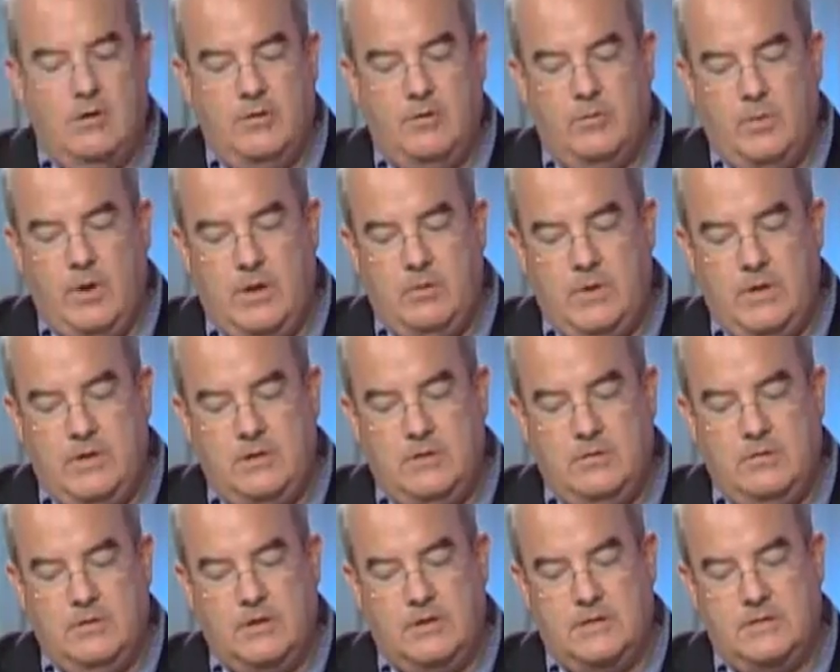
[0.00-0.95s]
the way we
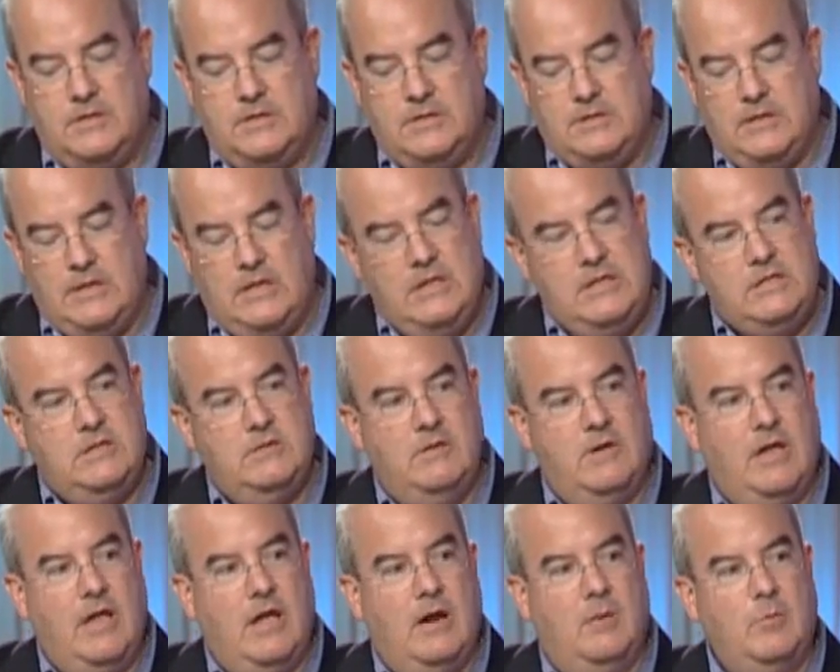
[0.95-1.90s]
do this is each of
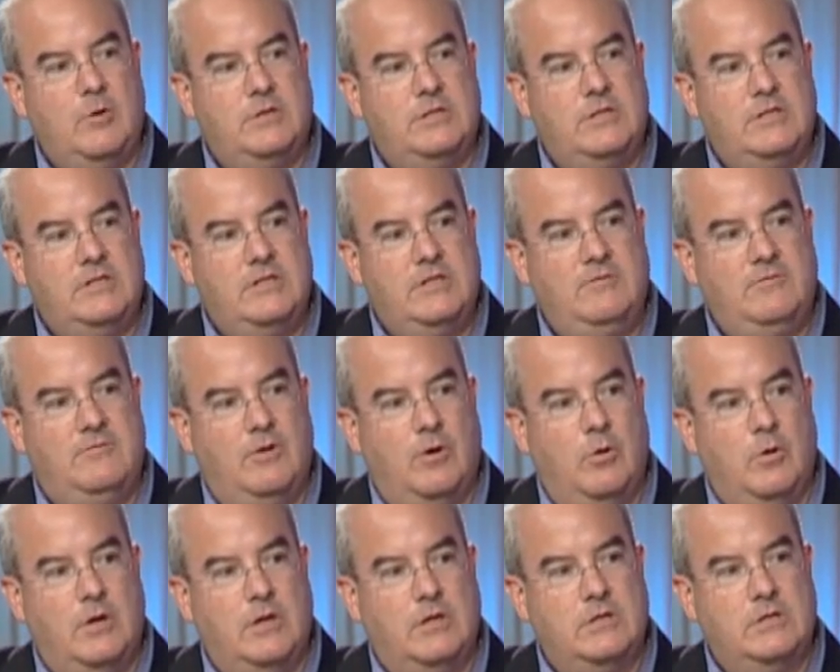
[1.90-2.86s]
the cameras is in
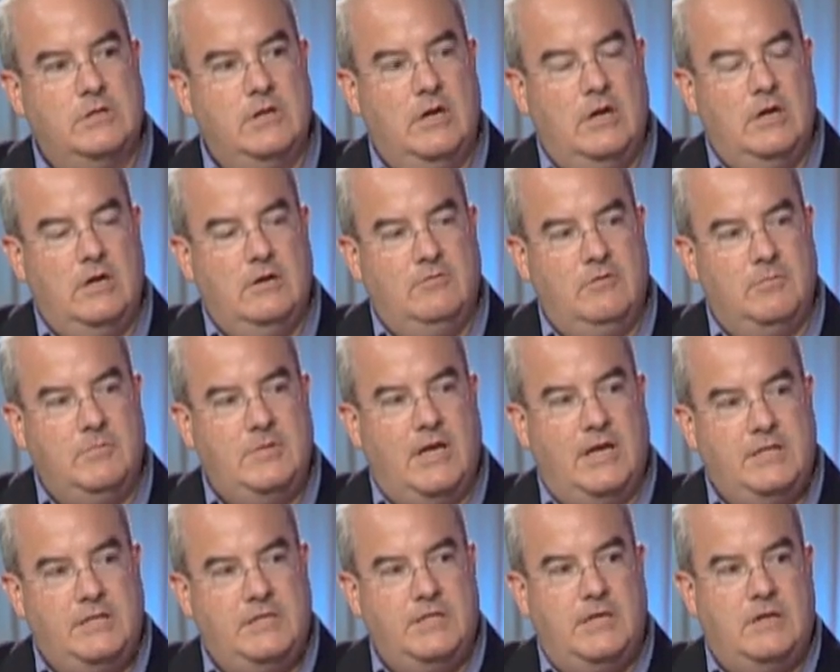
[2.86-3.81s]
focus from
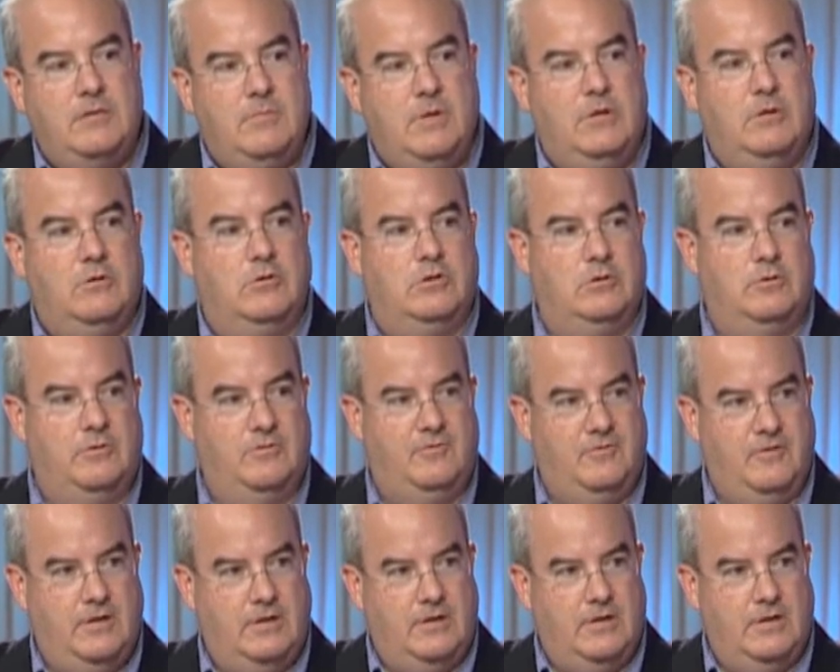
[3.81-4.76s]
10 centimeters to
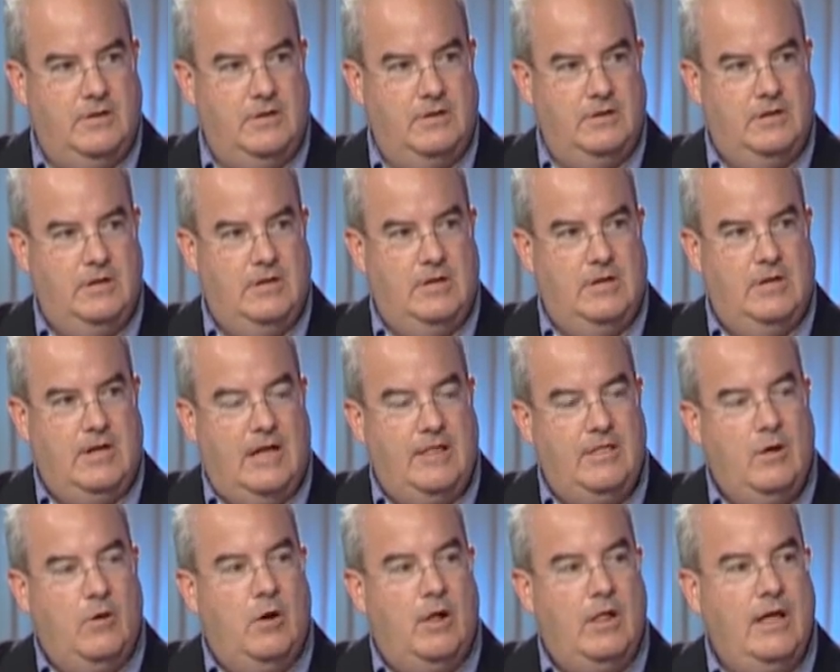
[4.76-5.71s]
infinity
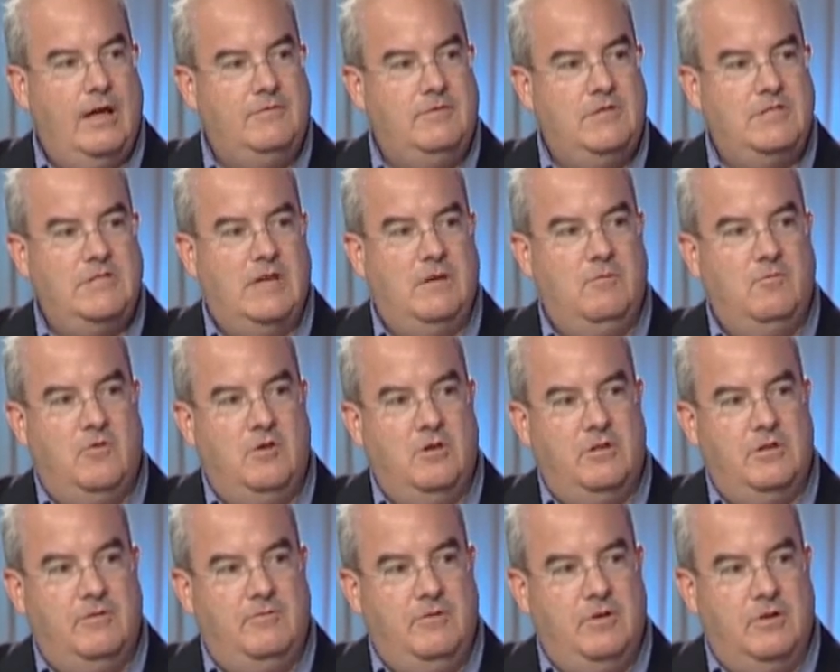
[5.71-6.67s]
and they all have the same
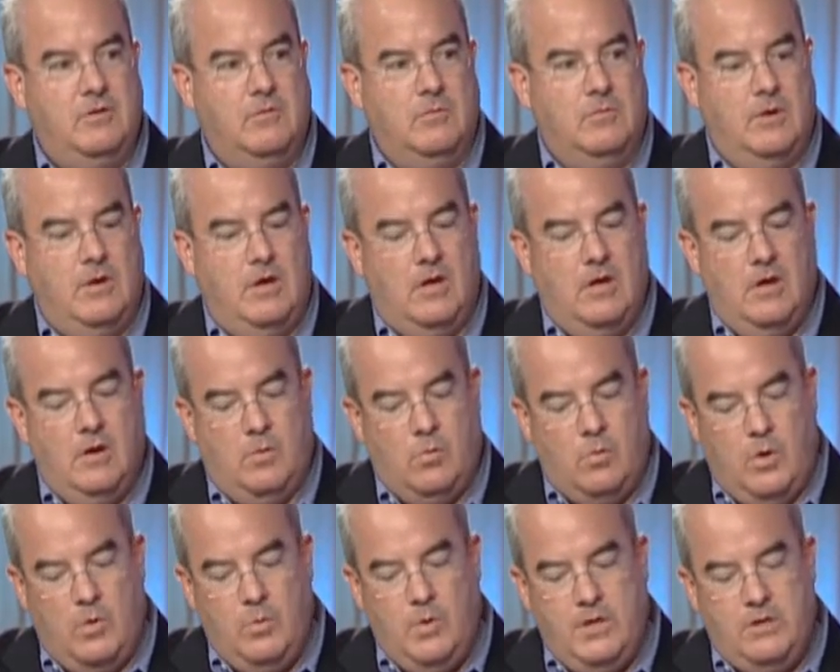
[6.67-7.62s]
field of view.
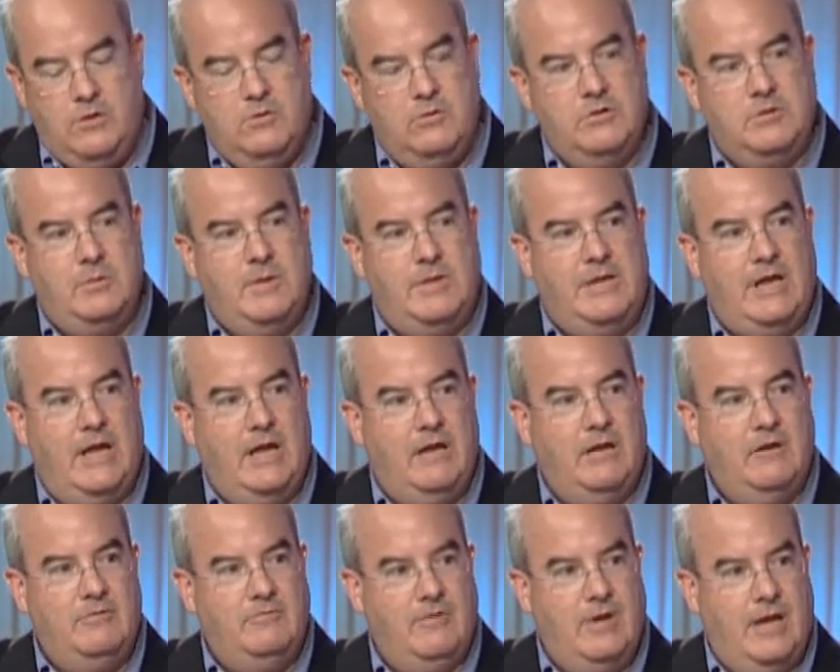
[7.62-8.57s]
What we do is we
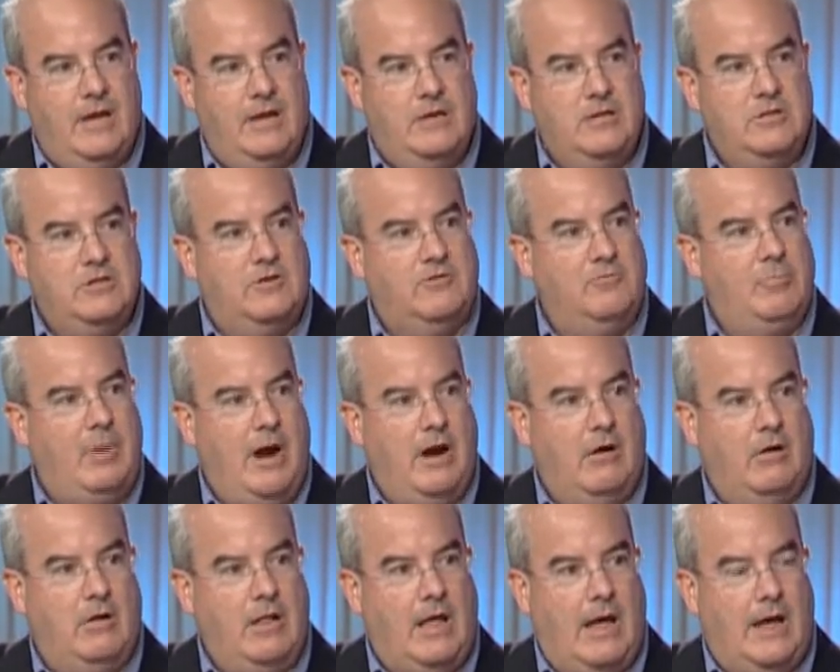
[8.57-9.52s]
take advantage of
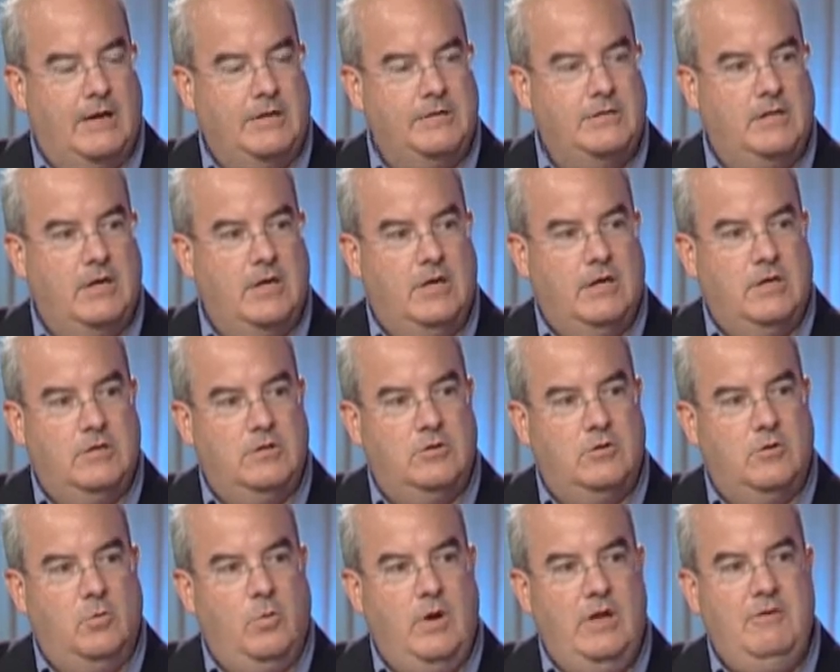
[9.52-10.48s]
parallax.
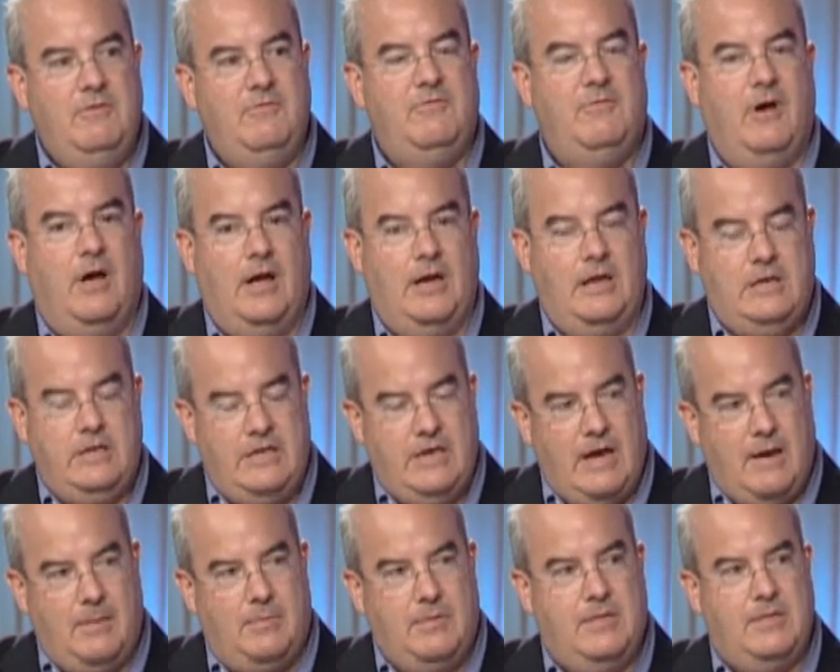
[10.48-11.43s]
So we find
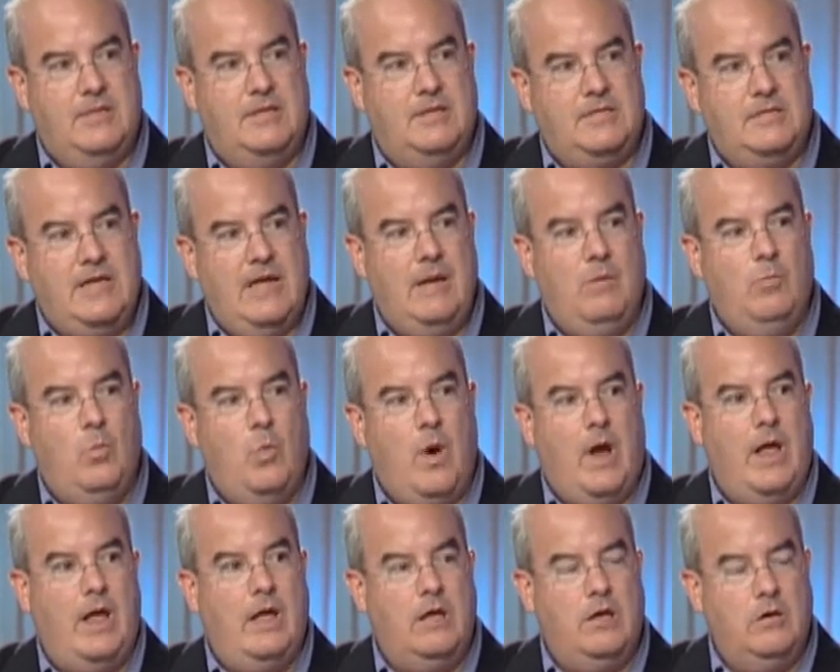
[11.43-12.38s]
depth the same
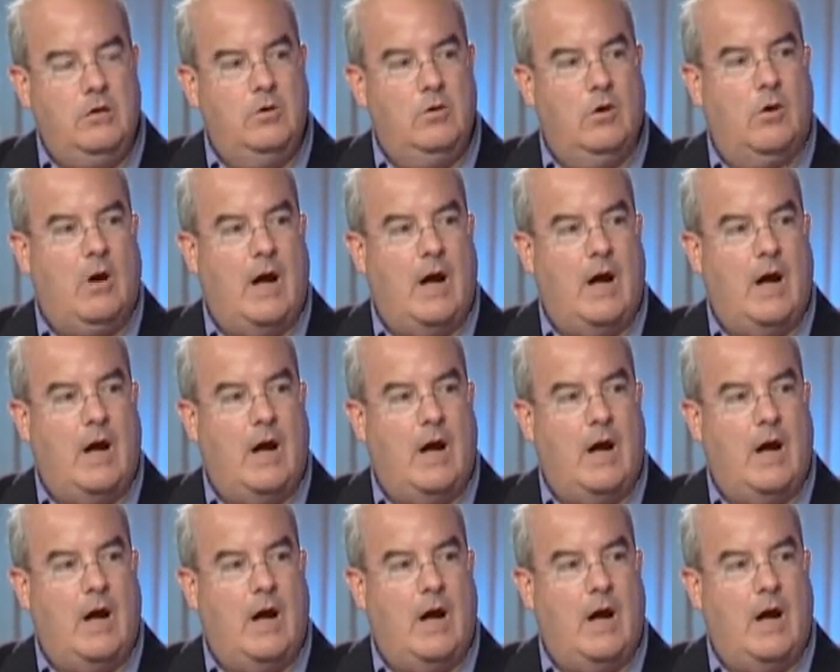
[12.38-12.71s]
way your